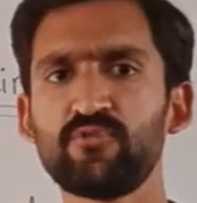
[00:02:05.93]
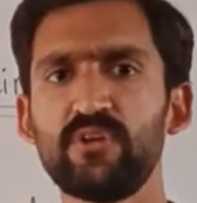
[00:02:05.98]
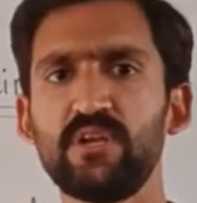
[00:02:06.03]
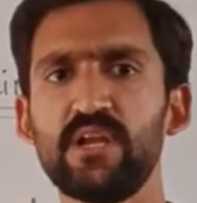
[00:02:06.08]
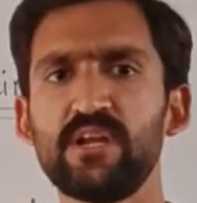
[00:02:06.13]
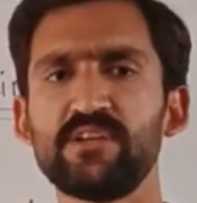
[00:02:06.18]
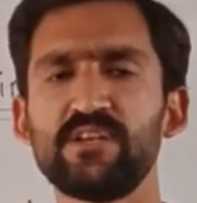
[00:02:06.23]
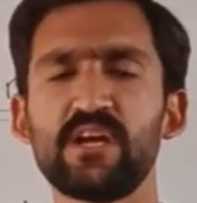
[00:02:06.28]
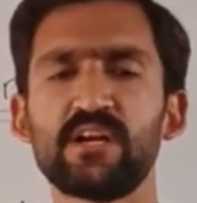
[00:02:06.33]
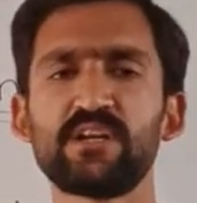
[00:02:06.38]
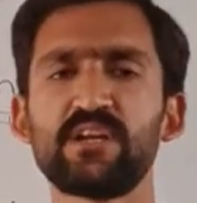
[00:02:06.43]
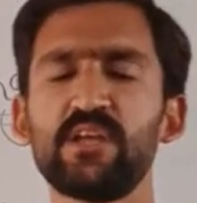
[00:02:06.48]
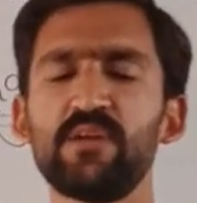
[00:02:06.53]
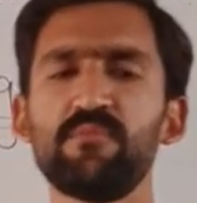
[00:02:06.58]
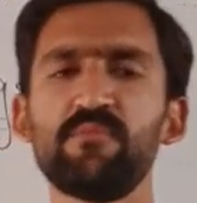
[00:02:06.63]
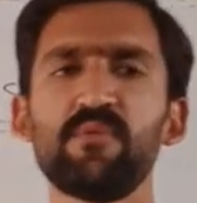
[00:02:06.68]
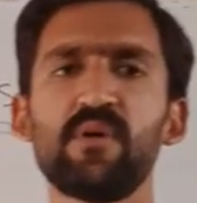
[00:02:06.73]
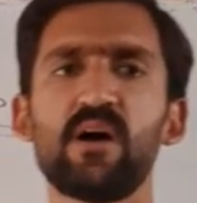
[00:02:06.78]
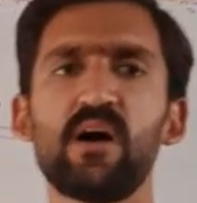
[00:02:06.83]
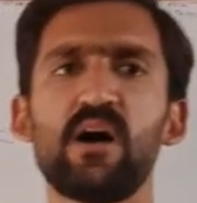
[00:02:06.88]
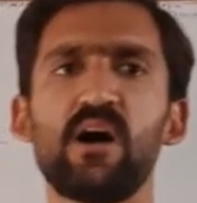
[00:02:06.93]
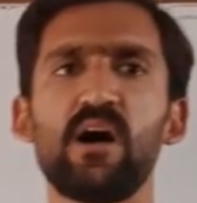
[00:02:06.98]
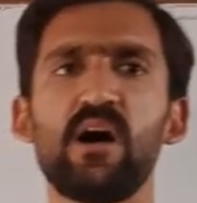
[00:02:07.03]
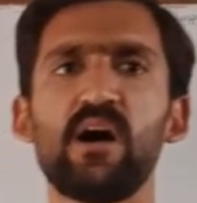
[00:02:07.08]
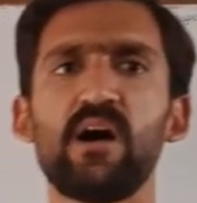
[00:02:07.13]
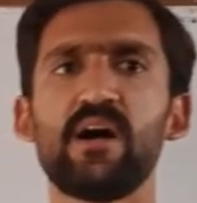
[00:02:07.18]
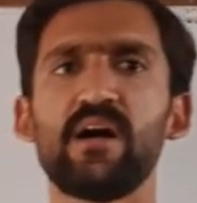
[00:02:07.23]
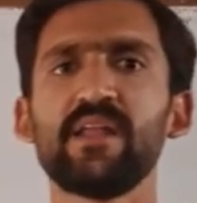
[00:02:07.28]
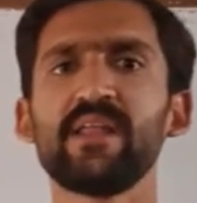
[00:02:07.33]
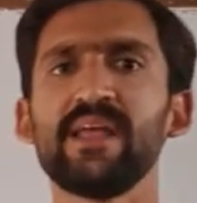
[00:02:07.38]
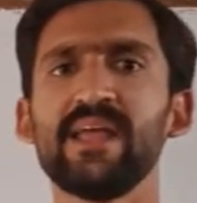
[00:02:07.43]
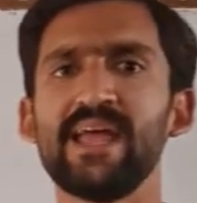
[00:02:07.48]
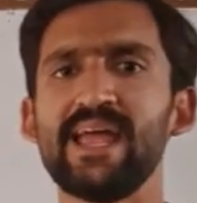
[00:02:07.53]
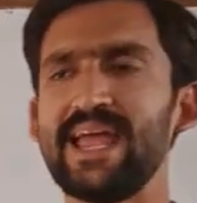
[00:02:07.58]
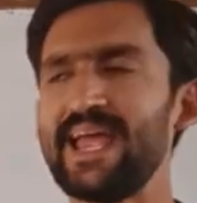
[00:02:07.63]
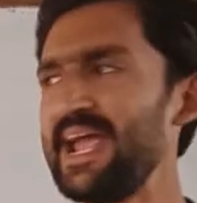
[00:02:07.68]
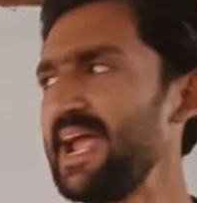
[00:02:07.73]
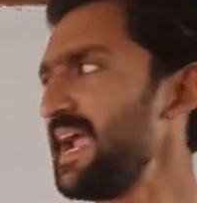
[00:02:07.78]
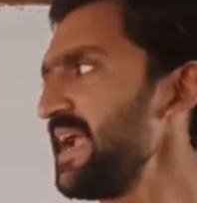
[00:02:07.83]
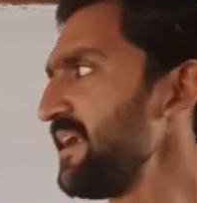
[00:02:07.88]
adjective are
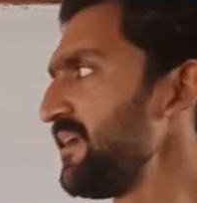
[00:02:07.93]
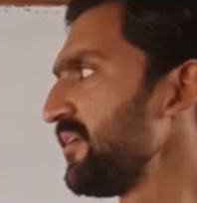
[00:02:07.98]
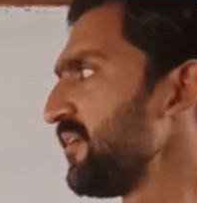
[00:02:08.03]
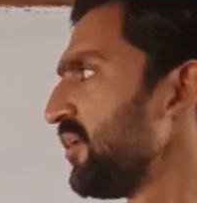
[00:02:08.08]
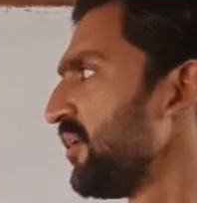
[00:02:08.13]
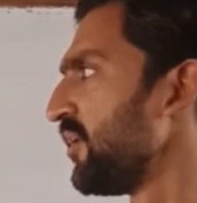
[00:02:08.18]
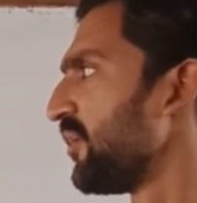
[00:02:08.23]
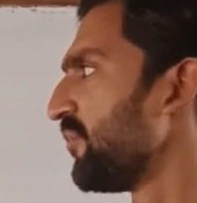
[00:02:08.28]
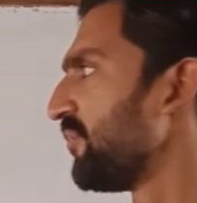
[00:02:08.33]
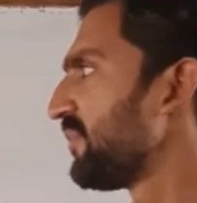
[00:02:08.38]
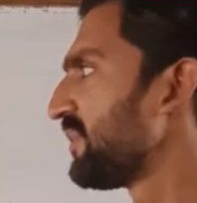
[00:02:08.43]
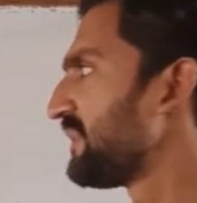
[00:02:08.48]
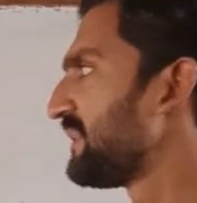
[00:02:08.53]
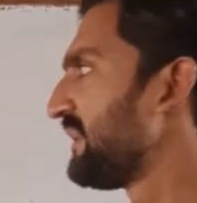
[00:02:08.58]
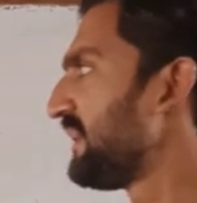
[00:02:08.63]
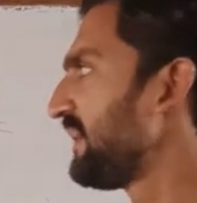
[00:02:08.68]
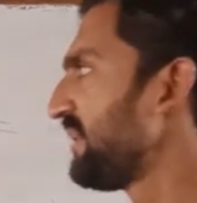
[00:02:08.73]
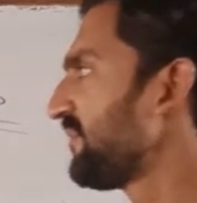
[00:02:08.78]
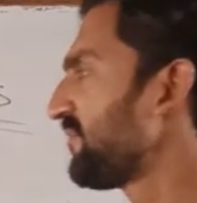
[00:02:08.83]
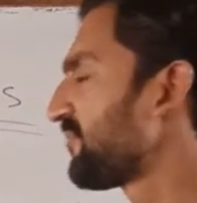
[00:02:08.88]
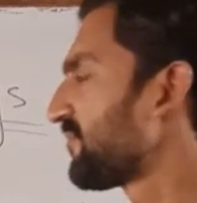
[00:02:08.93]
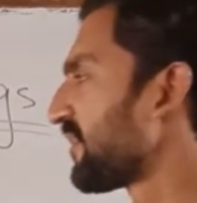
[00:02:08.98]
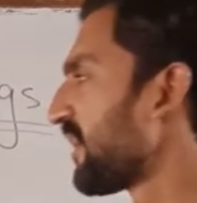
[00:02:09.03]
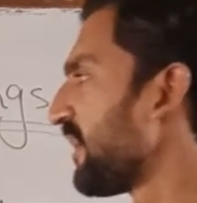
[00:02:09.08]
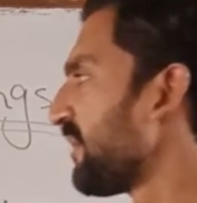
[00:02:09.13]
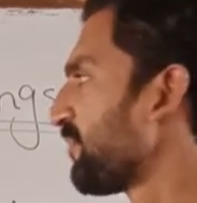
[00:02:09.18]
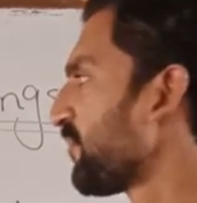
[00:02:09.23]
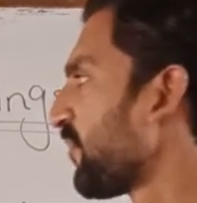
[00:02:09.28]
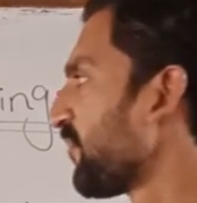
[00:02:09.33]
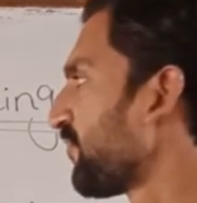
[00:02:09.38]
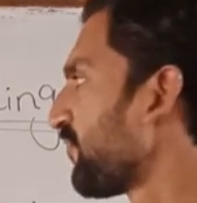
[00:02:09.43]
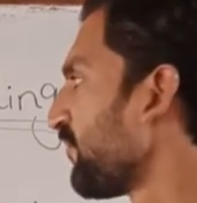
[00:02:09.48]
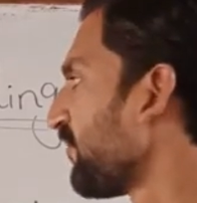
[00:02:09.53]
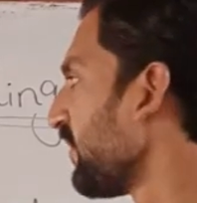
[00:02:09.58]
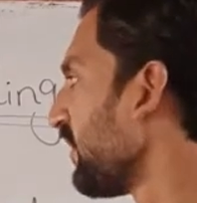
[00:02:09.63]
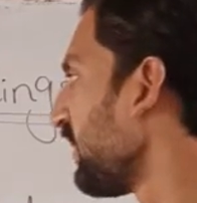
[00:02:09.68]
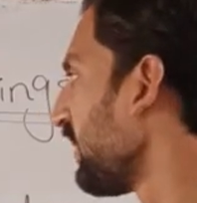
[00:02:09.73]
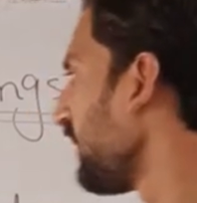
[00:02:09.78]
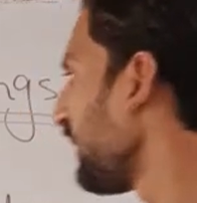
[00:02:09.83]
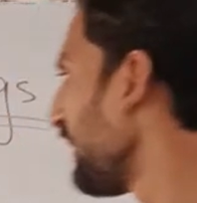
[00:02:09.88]
end with these type of
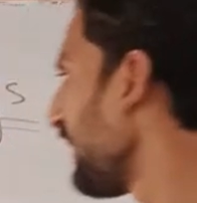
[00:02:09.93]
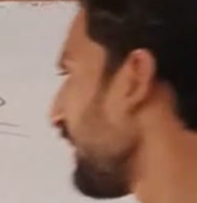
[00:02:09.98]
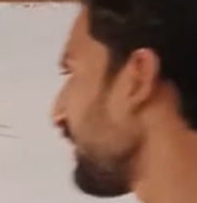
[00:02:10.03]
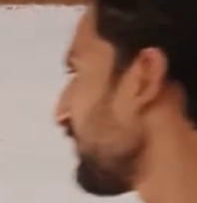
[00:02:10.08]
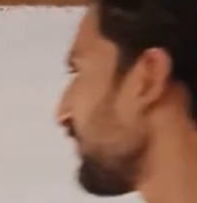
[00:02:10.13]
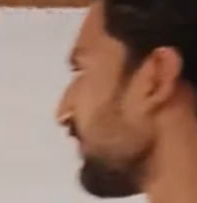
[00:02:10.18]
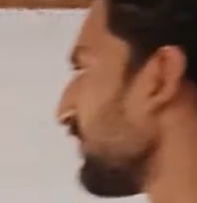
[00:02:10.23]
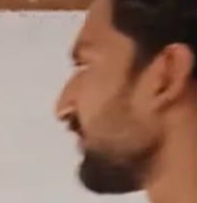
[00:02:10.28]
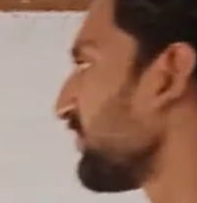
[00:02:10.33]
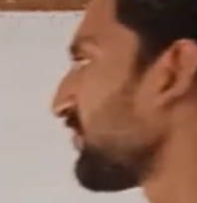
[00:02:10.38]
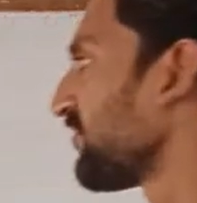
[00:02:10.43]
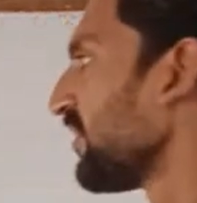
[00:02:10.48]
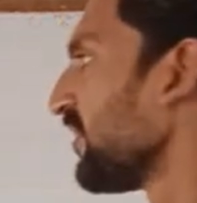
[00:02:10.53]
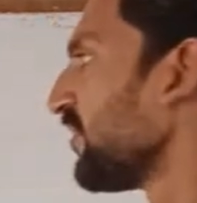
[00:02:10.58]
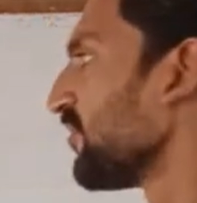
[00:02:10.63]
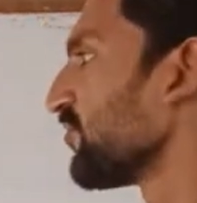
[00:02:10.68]
letters.